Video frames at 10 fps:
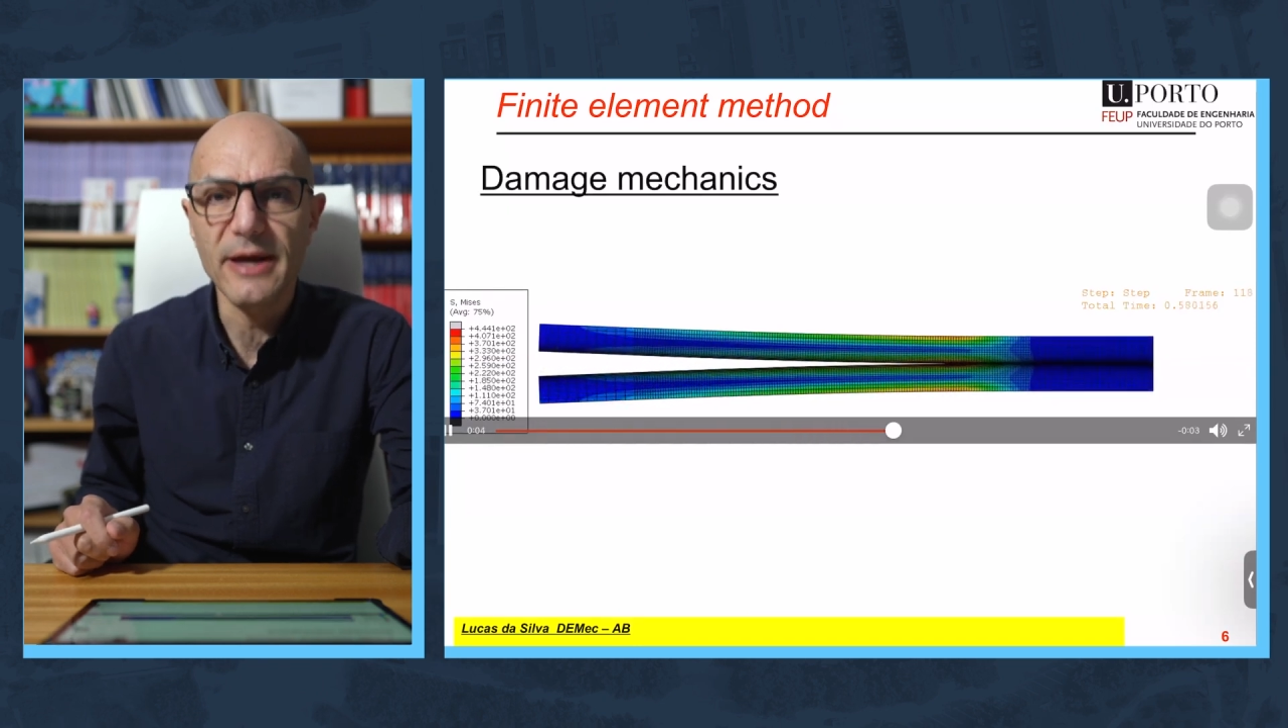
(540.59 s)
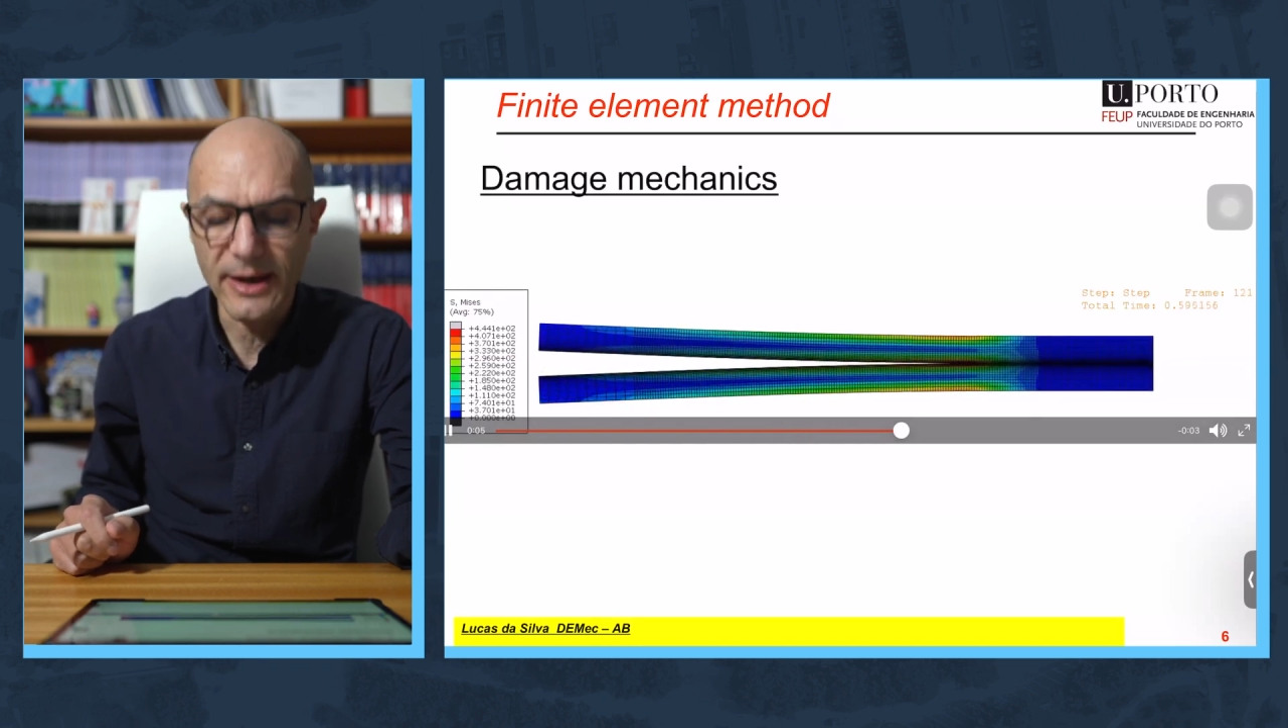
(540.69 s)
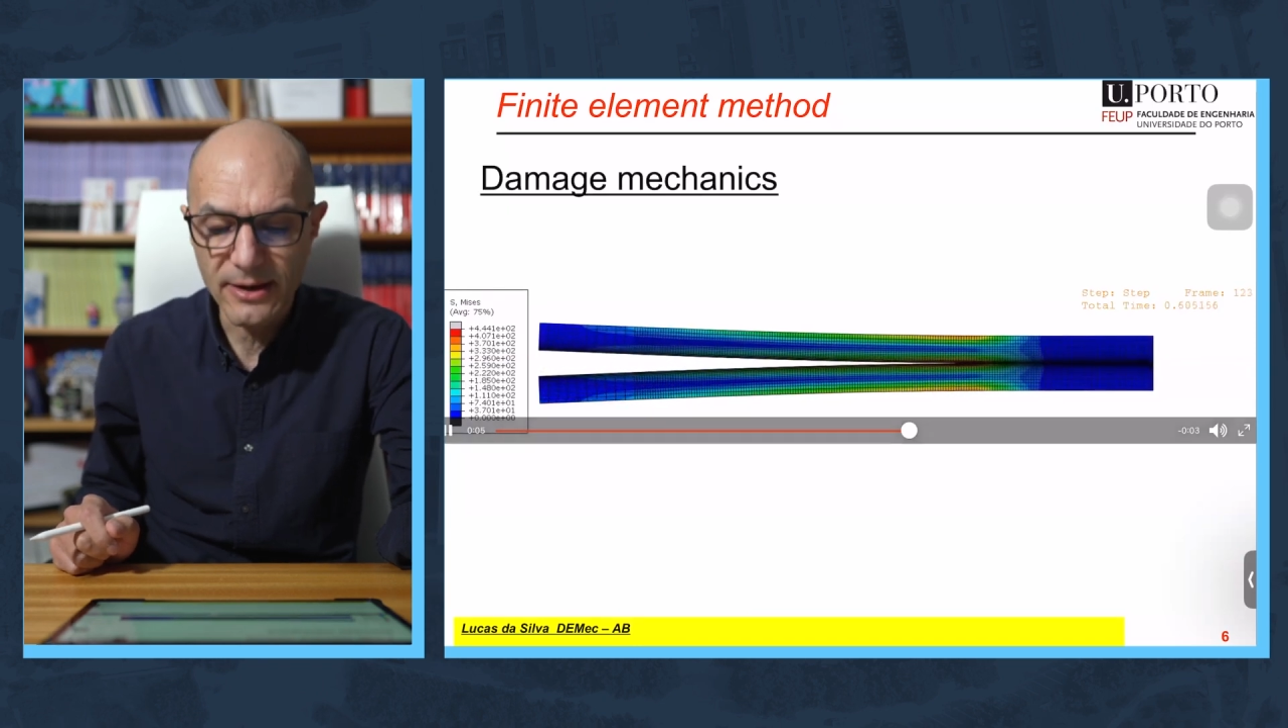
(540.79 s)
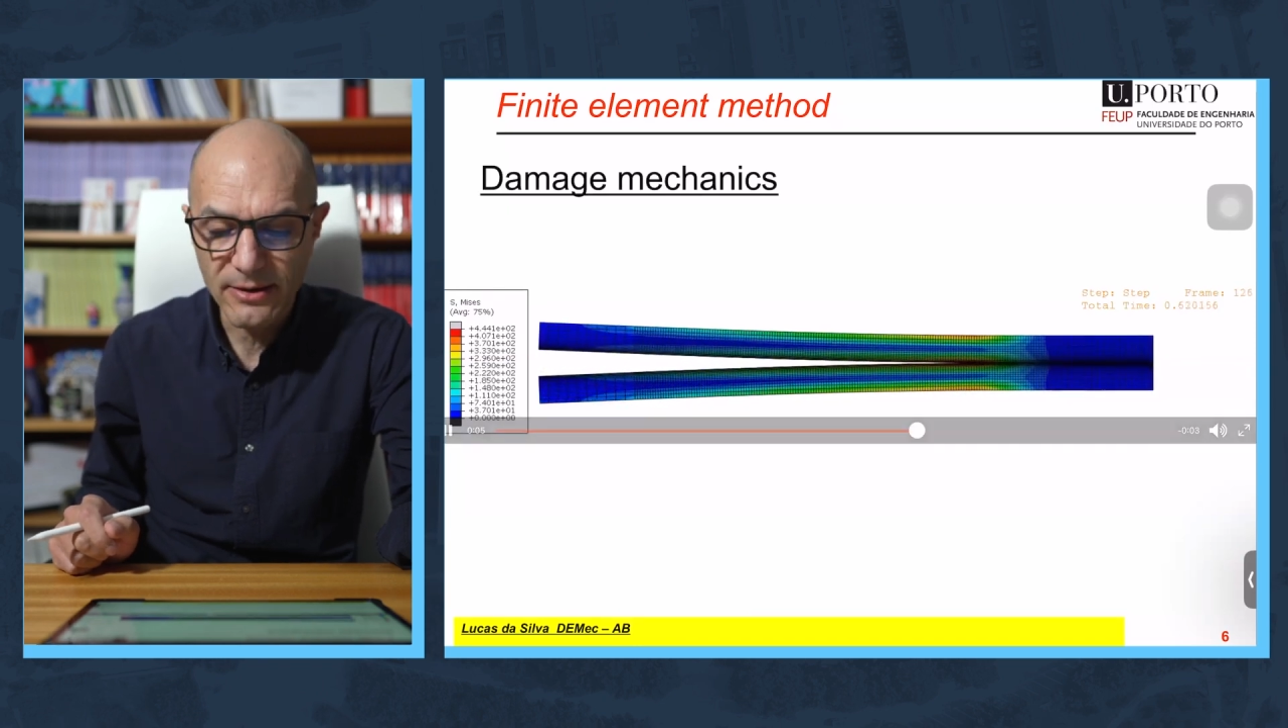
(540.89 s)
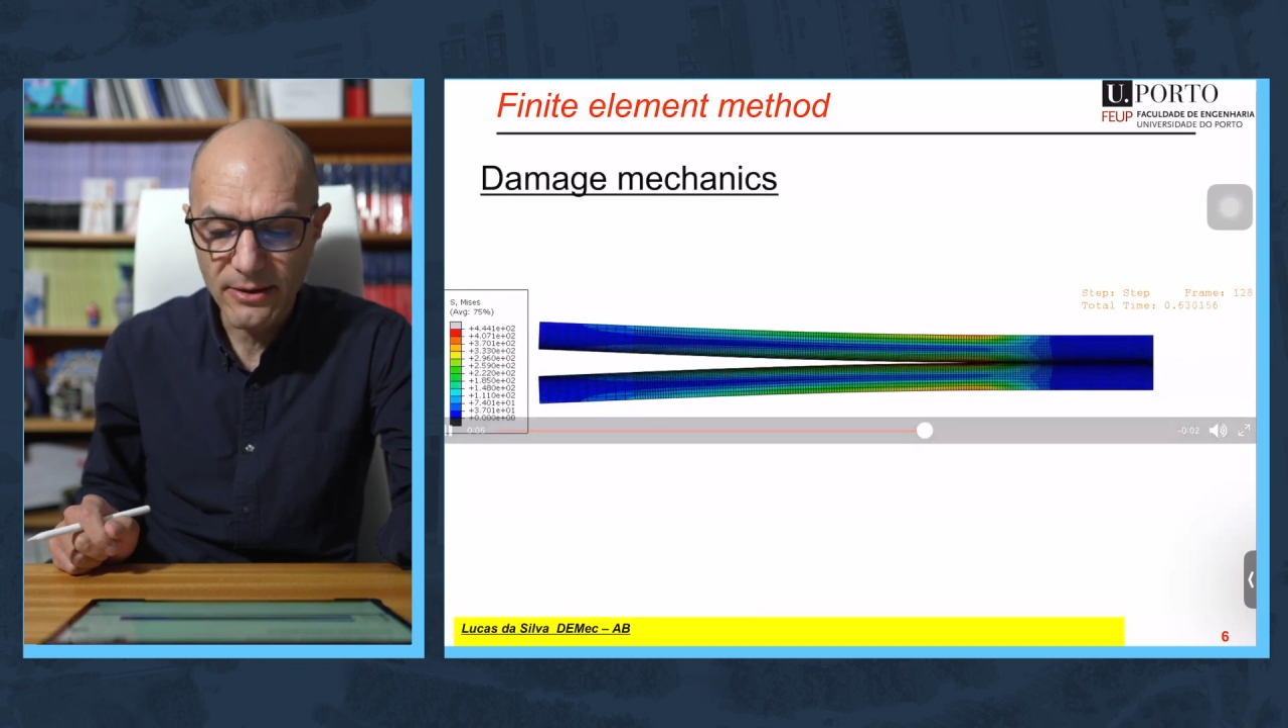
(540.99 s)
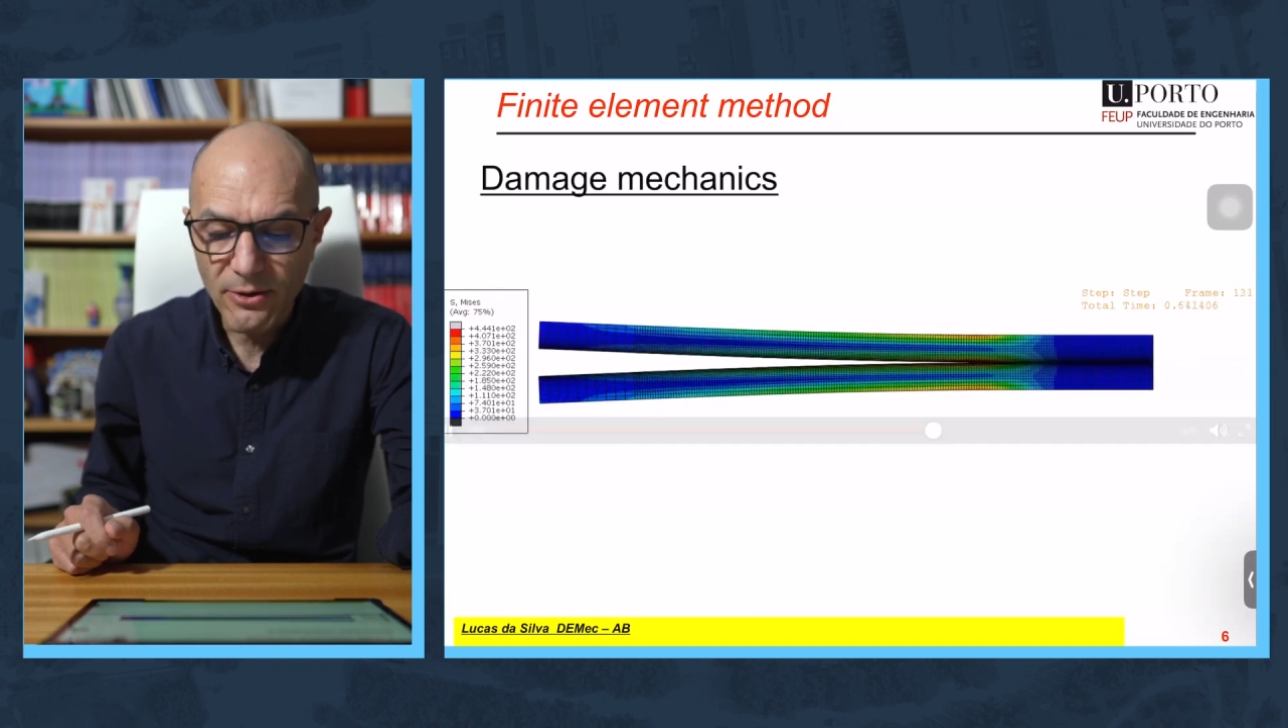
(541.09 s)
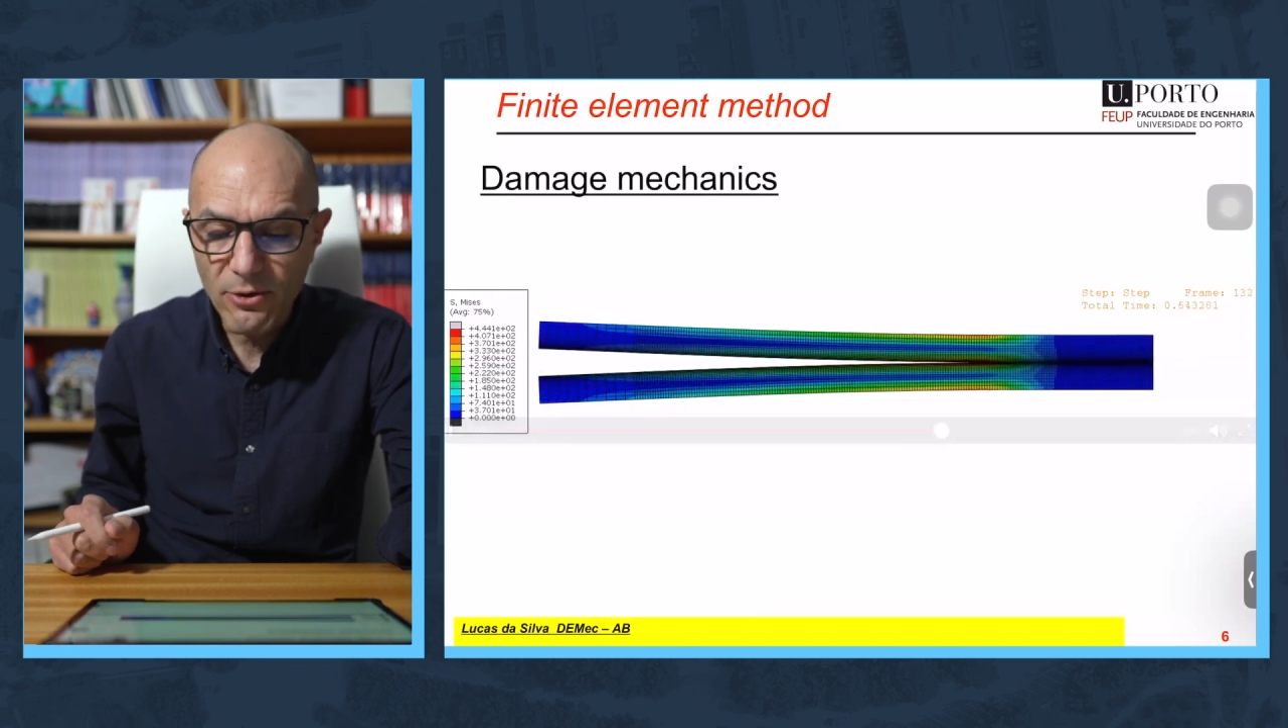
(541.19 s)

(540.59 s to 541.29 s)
and